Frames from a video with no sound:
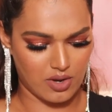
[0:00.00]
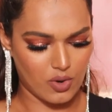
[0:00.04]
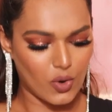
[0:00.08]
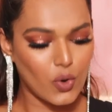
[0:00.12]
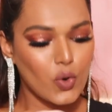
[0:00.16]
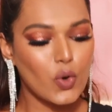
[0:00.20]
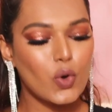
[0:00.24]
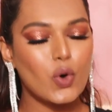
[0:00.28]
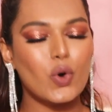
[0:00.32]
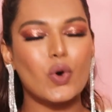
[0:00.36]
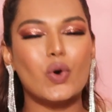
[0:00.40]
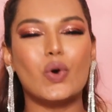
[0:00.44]

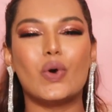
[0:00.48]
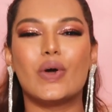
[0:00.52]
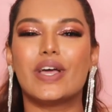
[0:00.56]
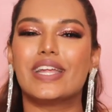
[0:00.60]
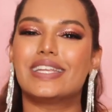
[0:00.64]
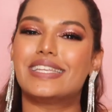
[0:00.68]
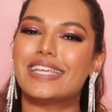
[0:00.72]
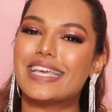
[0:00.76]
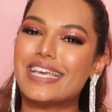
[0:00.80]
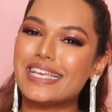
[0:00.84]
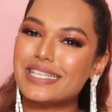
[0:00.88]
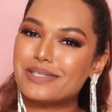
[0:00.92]
Oh,
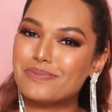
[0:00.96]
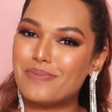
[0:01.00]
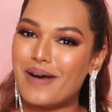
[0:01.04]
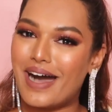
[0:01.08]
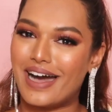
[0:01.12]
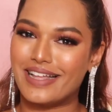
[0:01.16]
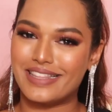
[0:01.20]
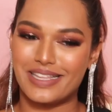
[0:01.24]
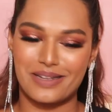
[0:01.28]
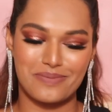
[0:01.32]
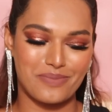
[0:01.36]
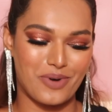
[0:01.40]
it is
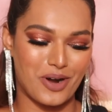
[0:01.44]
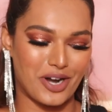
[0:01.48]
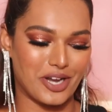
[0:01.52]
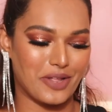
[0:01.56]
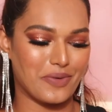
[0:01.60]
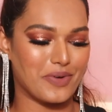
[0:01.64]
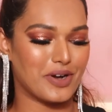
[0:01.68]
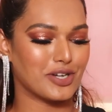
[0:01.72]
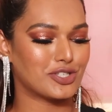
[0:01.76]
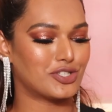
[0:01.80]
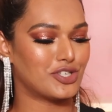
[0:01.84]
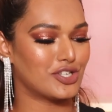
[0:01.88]
Bath & Body
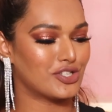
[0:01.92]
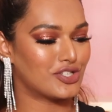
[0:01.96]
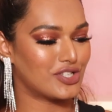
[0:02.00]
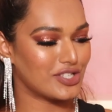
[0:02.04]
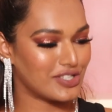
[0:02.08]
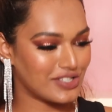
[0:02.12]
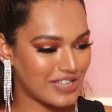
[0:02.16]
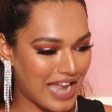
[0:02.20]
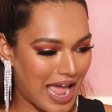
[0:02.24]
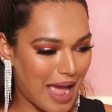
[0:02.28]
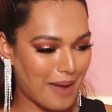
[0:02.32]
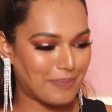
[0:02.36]
Works. She's
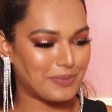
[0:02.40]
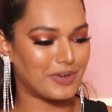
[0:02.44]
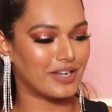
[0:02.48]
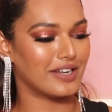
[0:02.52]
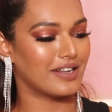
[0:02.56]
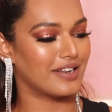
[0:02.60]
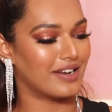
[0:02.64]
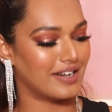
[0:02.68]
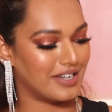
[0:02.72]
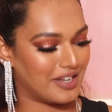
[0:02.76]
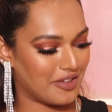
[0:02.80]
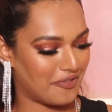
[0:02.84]
just wrapped it
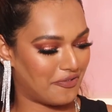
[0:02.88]
in a